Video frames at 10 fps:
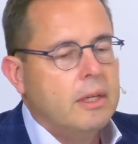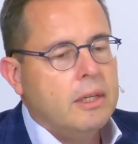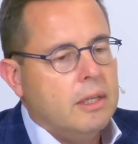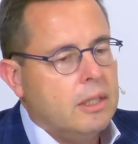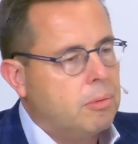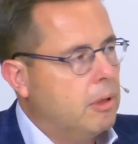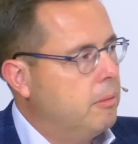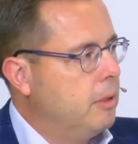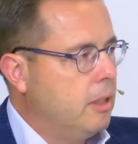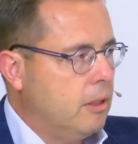is
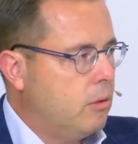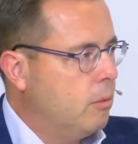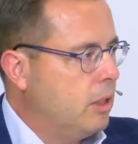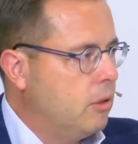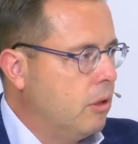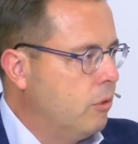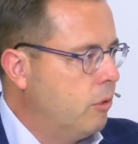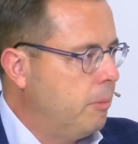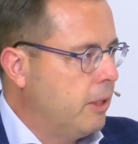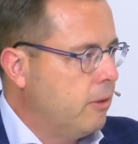probably not the way to go for PET.